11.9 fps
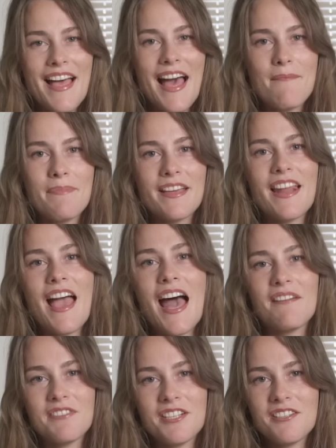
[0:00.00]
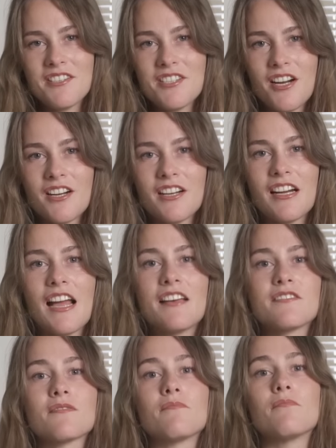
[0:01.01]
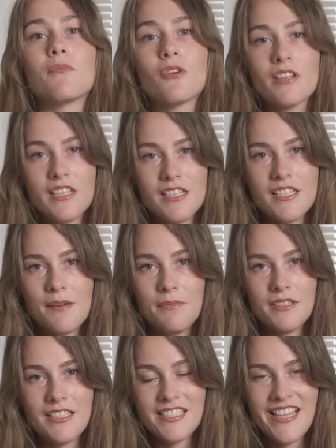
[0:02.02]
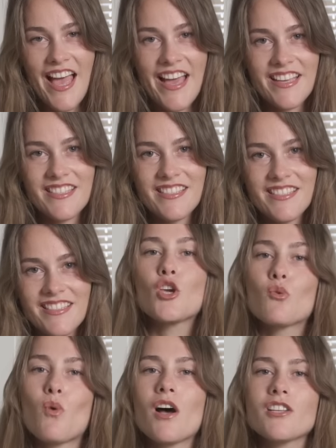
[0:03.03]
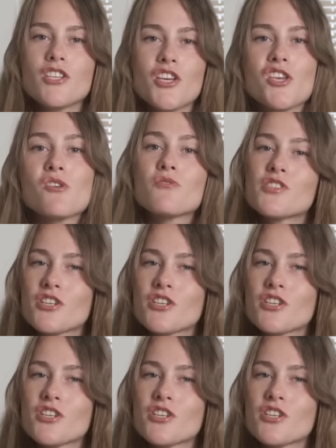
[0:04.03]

happen after your starter has more than doubled in size. You want to use